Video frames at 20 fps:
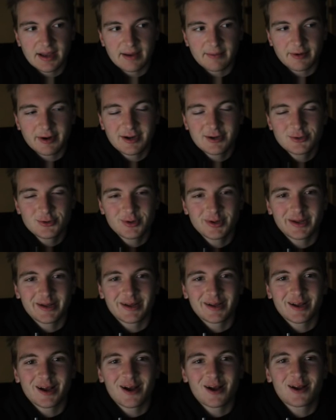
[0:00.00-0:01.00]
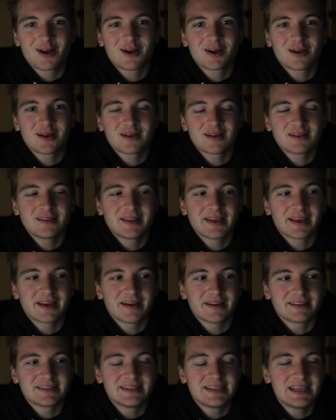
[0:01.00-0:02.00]
I'm gonna do a, a, like
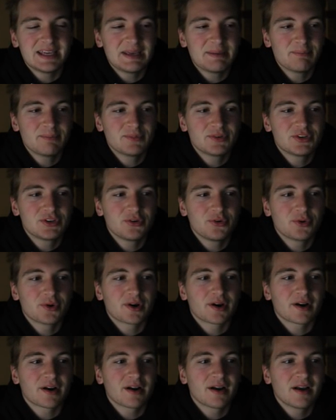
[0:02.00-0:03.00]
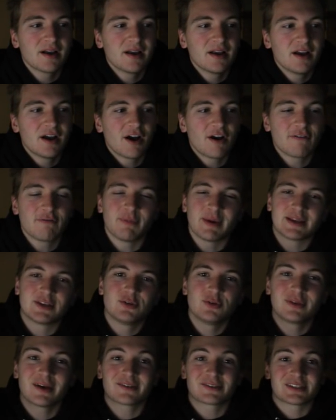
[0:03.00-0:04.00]
a team tour of my
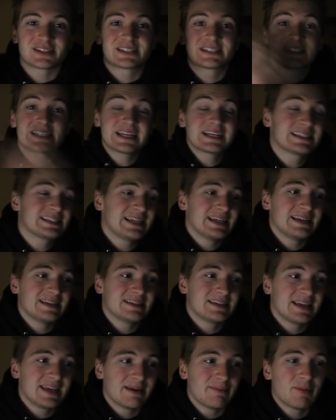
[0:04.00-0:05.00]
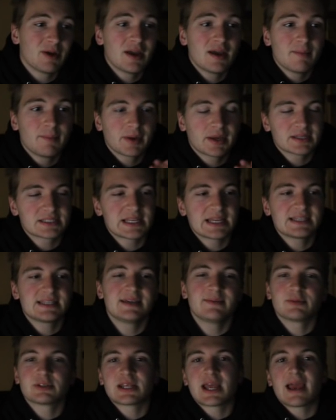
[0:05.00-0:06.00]
2016 team because that
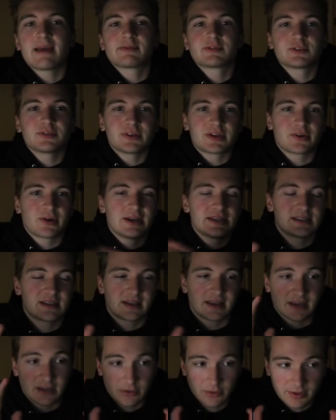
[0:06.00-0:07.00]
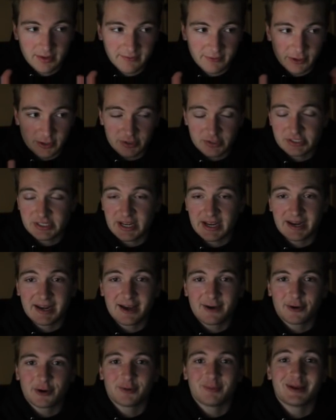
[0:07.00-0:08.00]
team was absolutely crazy. Like you don't even understand
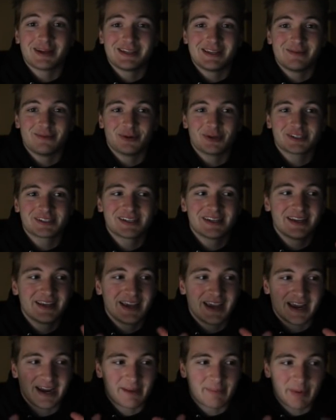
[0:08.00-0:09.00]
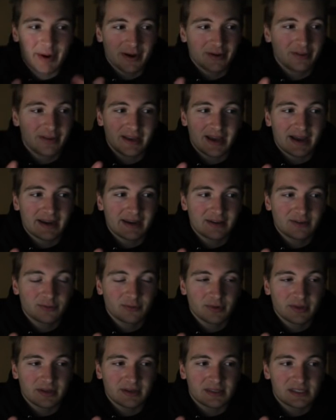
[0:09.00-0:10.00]
how good my team was. And I barely, I didn't
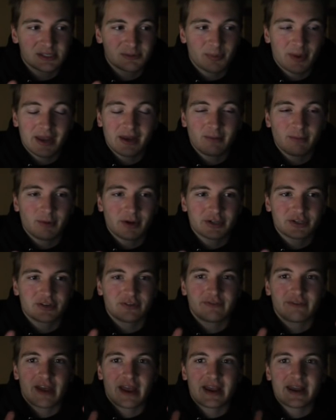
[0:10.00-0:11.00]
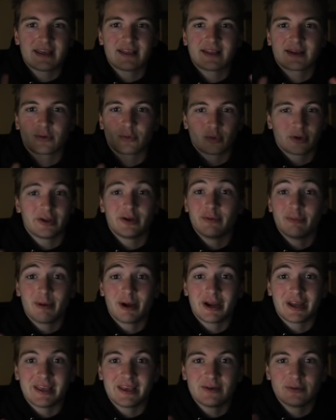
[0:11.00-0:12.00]
really spend much of any like real
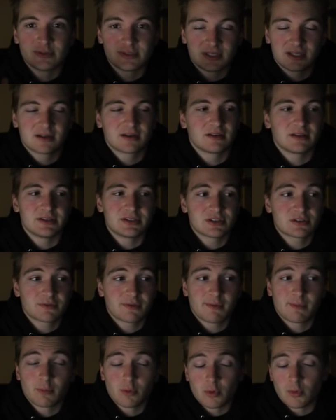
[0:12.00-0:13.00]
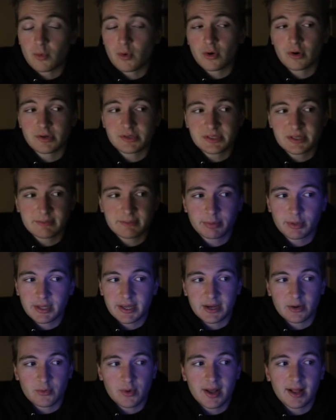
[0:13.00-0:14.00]
money. It was literally just from rewards and
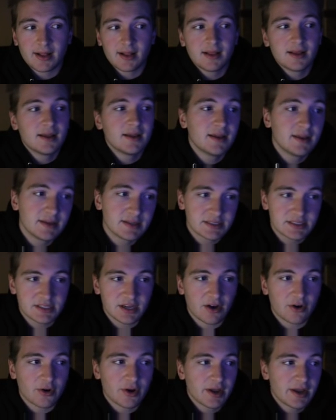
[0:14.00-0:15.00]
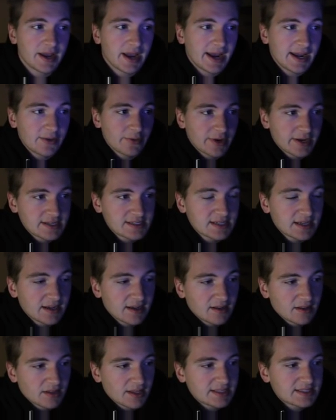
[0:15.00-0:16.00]
playing well. So anyways,
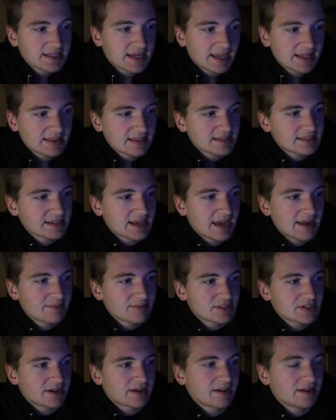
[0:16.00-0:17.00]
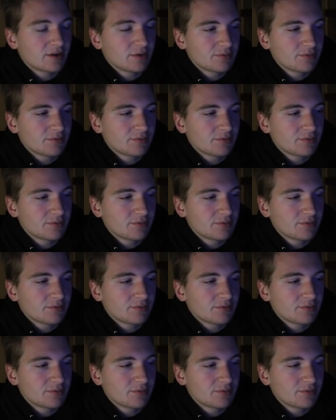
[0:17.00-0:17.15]
let's get this game started.